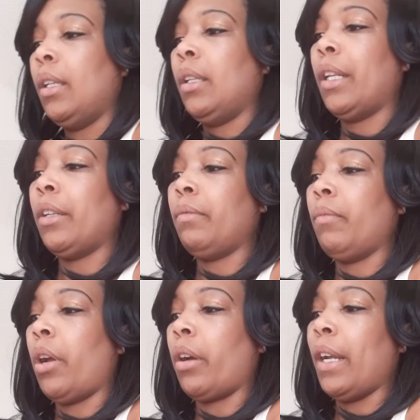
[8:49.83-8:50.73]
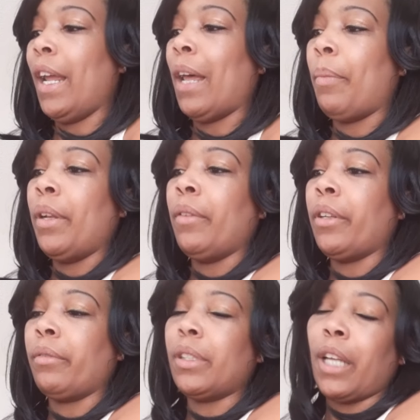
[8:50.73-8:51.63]
that are going to happen.
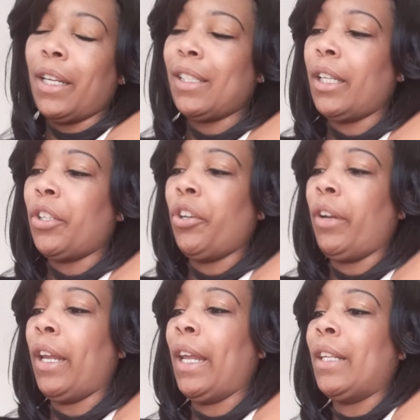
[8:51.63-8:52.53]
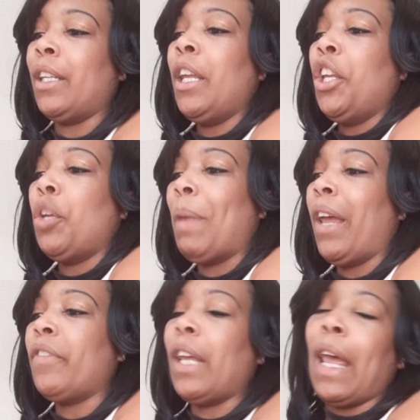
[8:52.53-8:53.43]
It's going to stick to your hands. You may
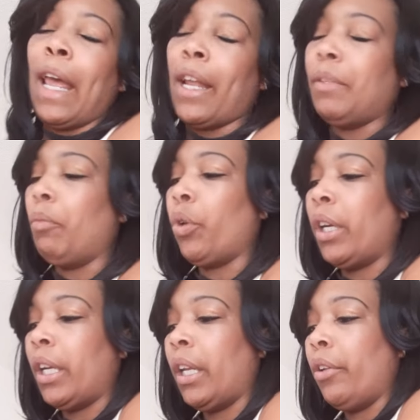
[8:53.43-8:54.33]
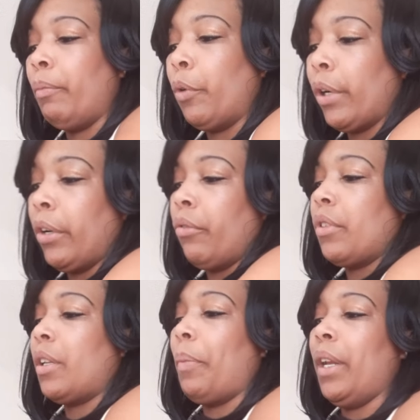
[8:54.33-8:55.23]
have to add more honey or more oats,
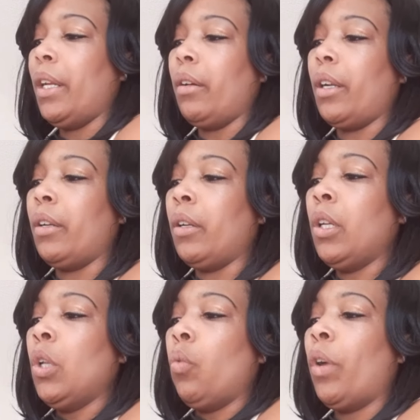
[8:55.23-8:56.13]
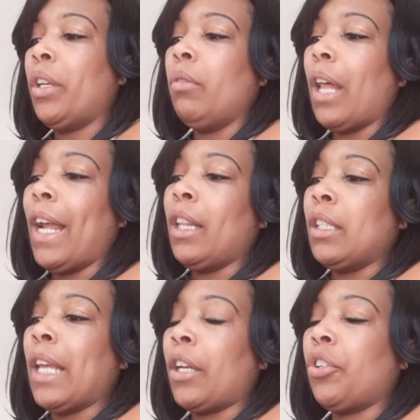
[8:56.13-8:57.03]
depending on what you like, the
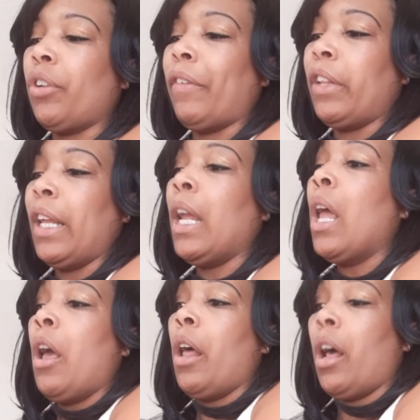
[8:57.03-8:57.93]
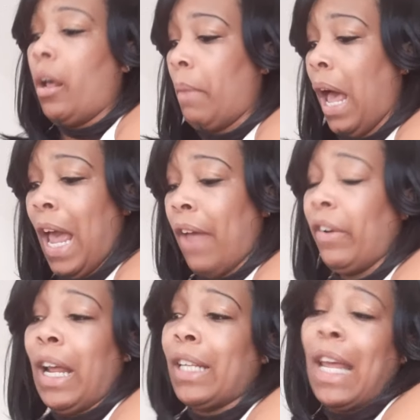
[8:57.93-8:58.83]
texture, everything. I haven't
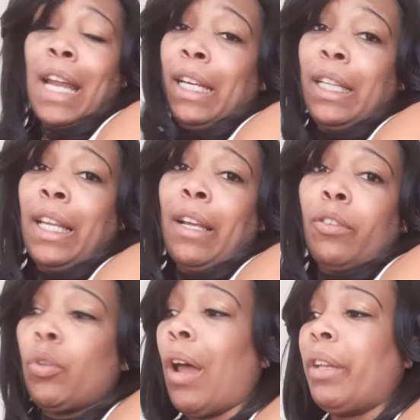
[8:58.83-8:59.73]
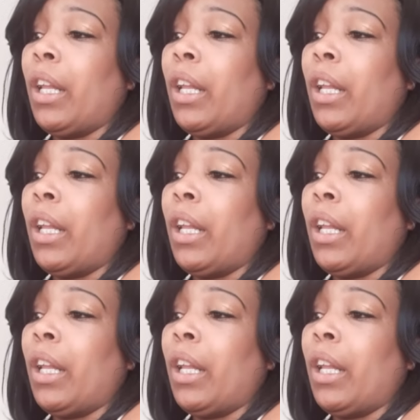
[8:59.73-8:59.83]
had to add anything else, so I really